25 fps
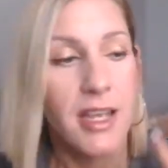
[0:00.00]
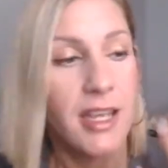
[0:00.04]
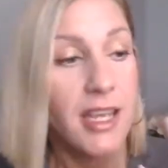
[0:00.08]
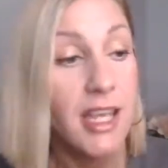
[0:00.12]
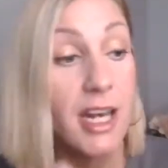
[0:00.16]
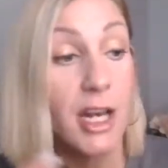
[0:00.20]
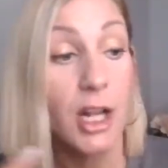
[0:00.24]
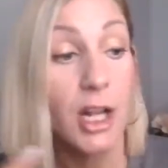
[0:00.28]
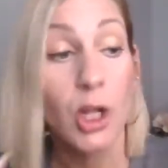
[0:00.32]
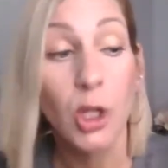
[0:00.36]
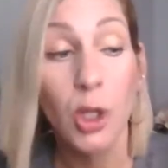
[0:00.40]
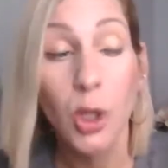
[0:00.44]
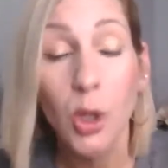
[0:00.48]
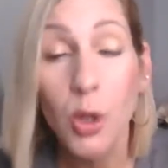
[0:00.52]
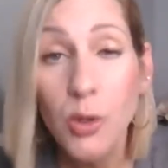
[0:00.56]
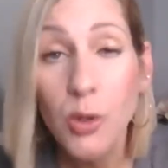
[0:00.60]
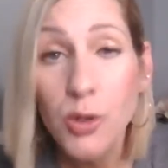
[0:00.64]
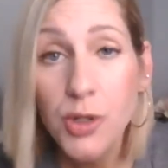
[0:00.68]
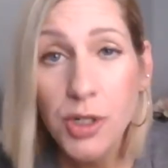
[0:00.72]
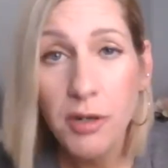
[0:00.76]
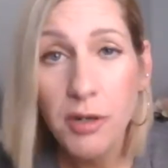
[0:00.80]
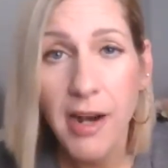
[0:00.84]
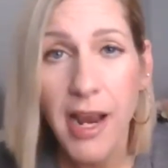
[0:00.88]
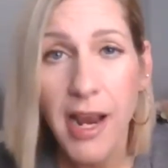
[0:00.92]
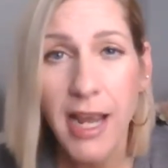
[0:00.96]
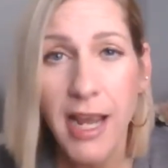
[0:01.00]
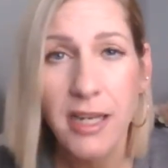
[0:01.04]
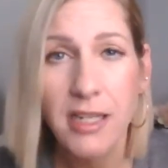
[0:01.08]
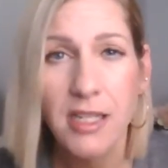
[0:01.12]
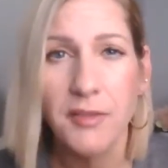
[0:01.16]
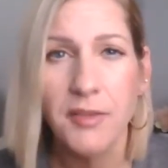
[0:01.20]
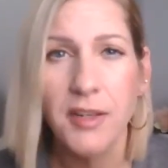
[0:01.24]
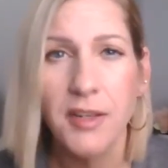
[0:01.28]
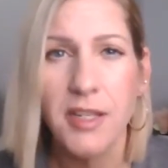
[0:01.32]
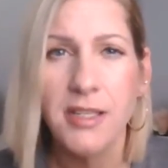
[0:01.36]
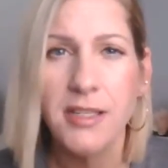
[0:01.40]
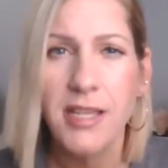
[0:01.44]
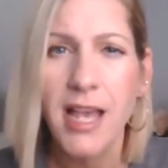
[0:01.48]
getting closure
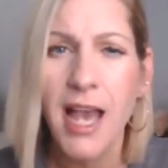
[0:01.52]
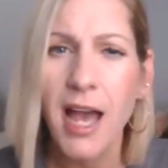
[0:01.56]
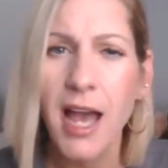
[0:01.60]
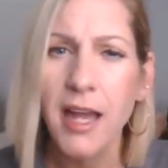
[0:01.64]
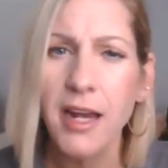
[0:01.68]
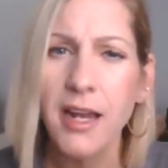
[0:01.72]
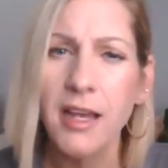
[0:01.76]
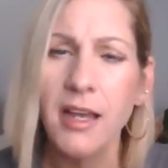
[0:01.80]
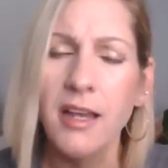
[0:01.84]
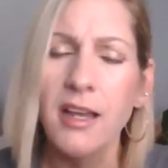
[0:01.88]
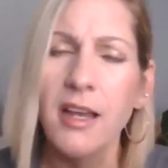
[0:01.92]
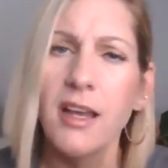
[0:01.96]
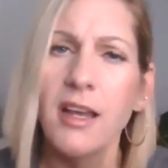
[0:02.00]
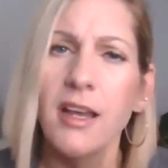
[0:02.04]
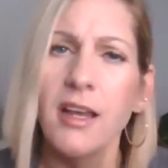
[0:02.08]
activities, how to